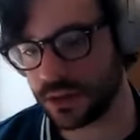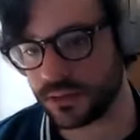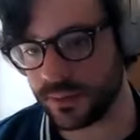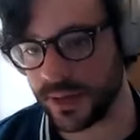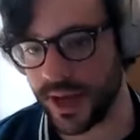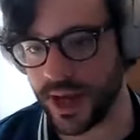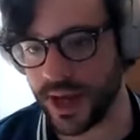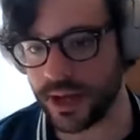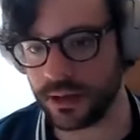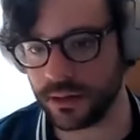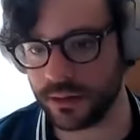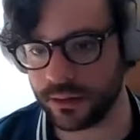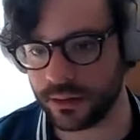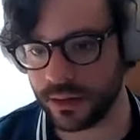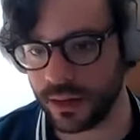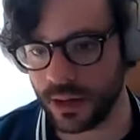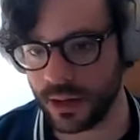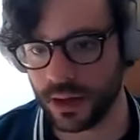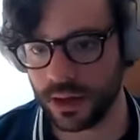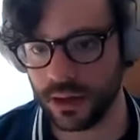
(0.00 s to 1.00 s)
to be added
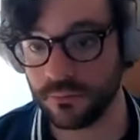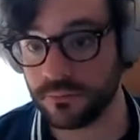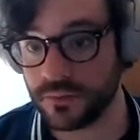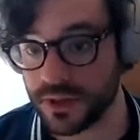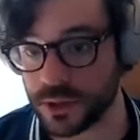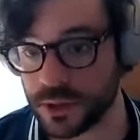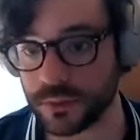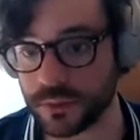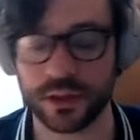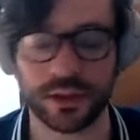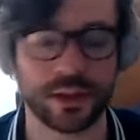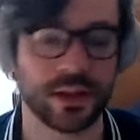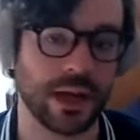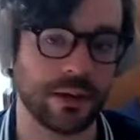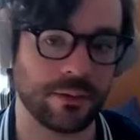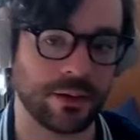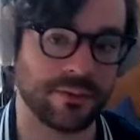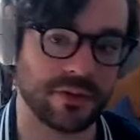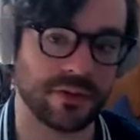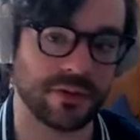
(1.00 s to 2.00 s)
visually, I
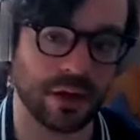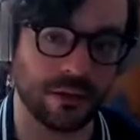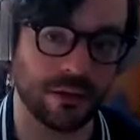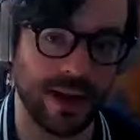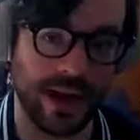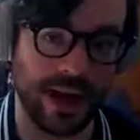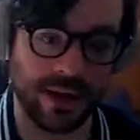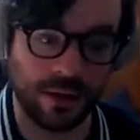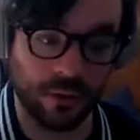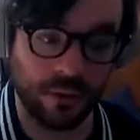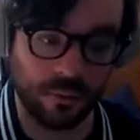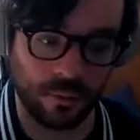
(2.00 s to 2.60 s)
would have to go back,